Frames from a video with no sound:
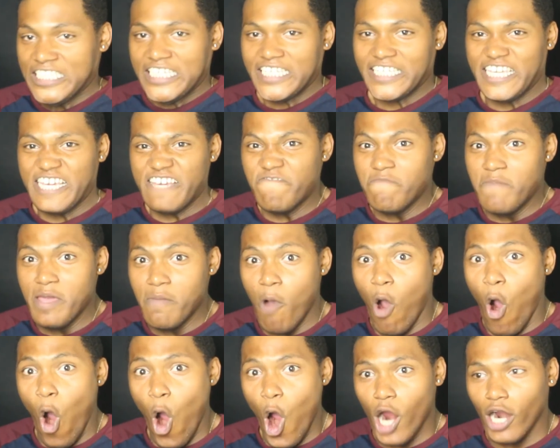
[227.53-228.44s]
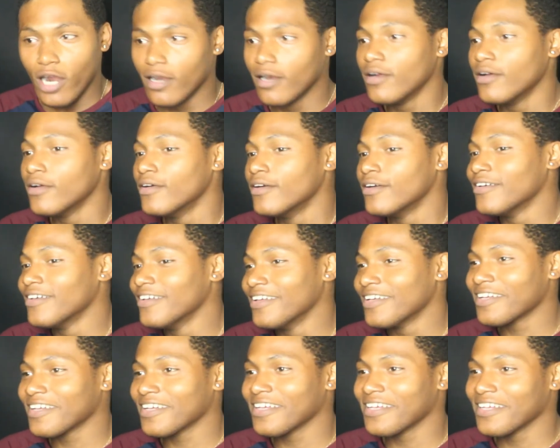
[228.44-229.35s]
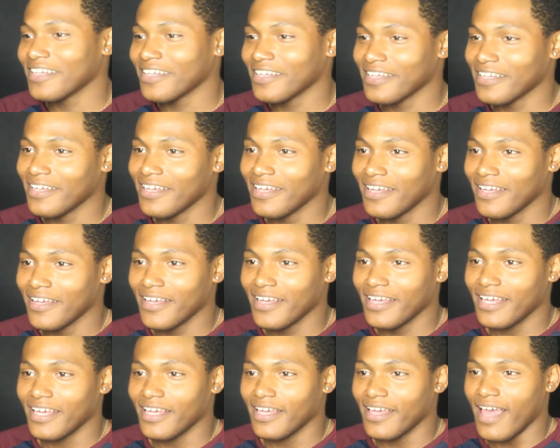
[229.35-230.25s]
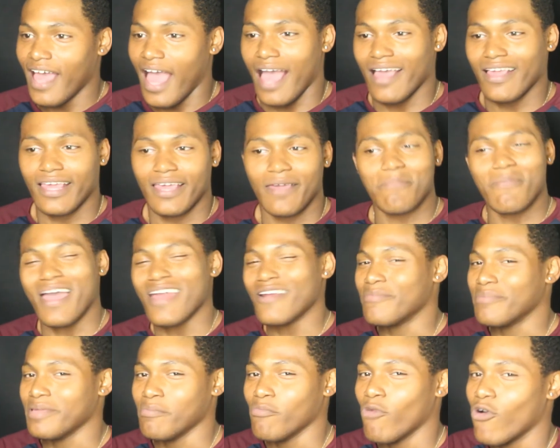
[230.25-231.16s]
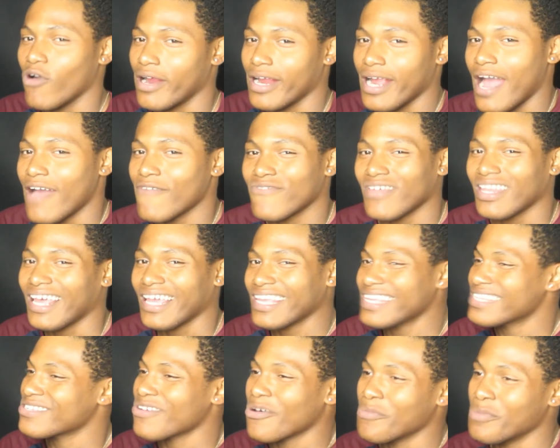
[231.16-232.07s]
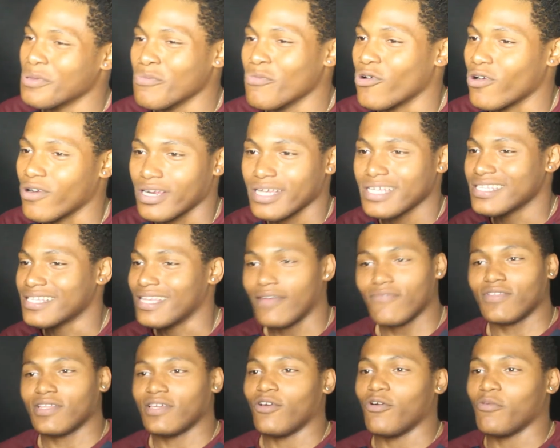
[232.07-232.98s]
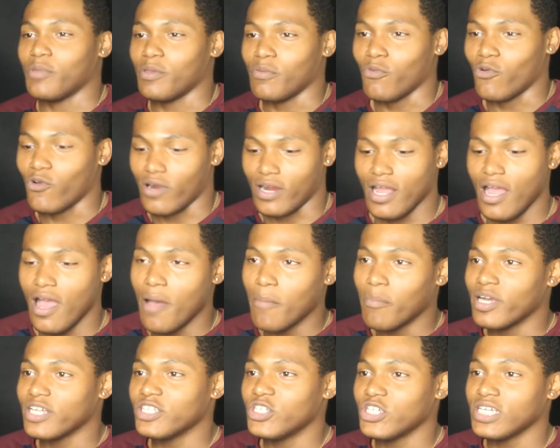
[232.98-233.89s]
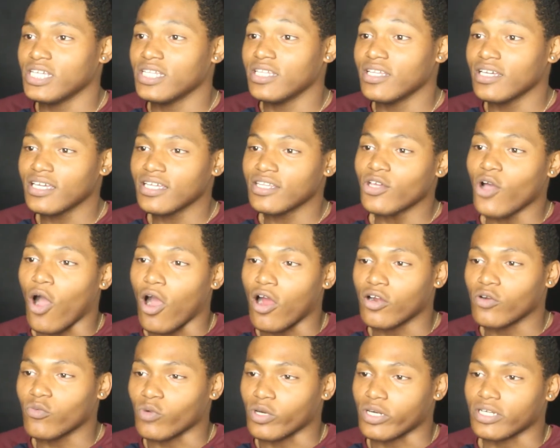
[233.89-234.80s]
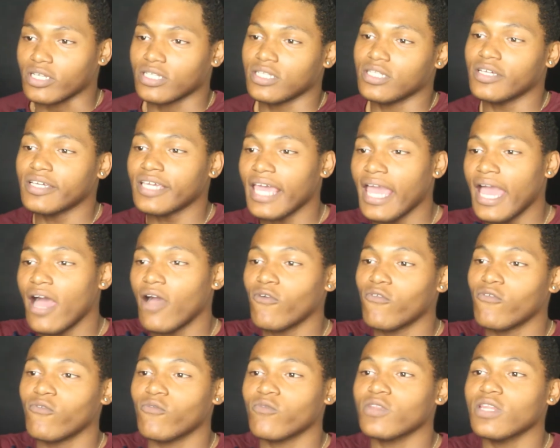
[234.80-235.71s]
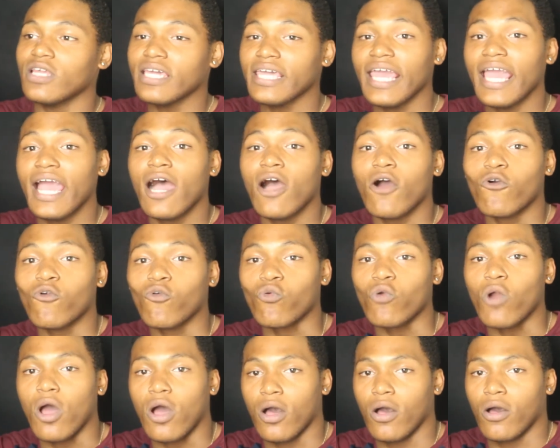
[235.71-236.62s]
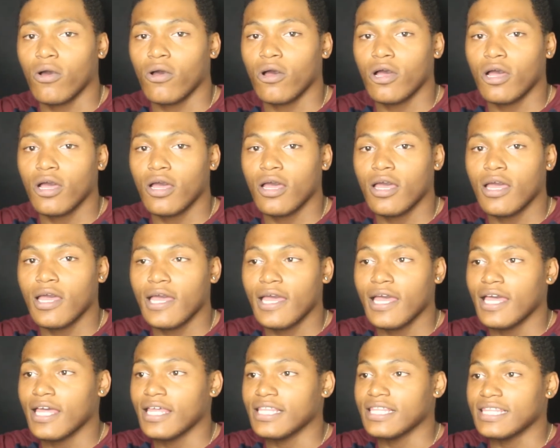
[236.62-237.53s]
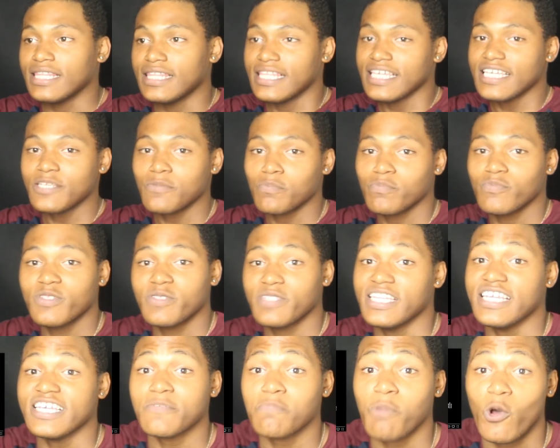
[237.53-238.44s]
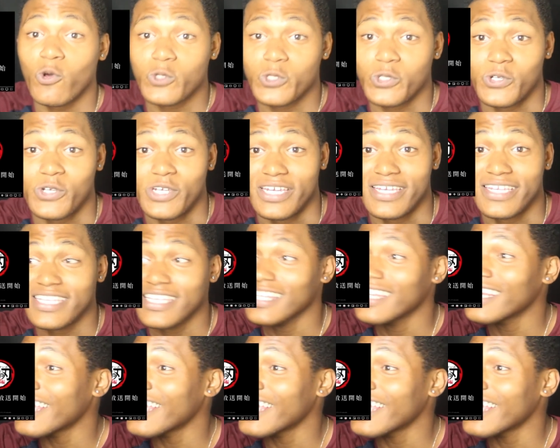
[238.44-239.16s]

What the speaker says: Give me more! It better be more. I feel like it's gonna be more. It's definitely gonna be more. But gee, look at the artwork. Look at how raw this poster is.